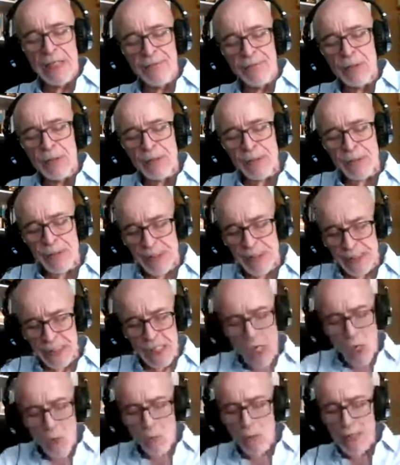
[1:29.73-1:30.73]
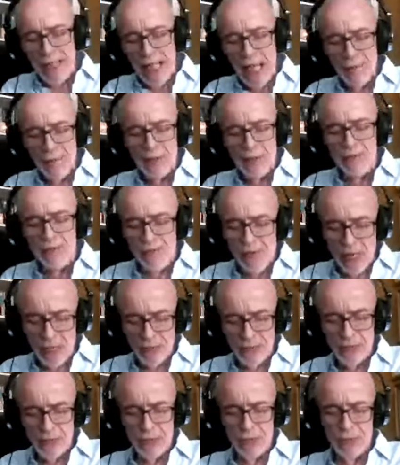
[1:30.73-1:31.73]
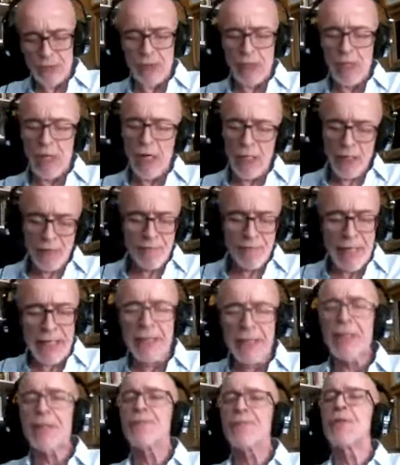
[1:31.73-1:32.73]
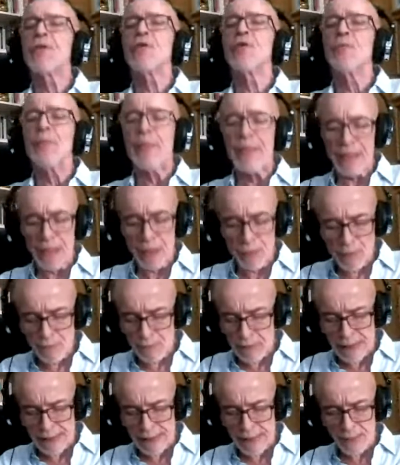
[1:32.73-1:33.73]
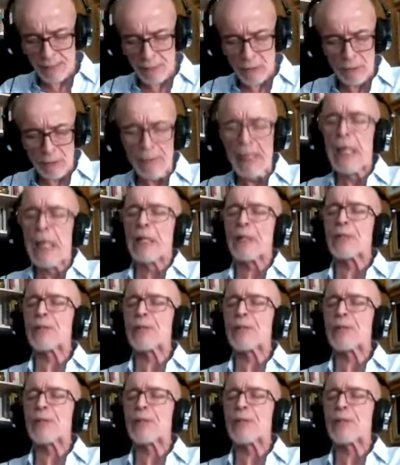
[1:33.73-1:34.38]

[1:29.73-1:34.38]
If you could see what happens fastest, unmaking the human irreplaceable,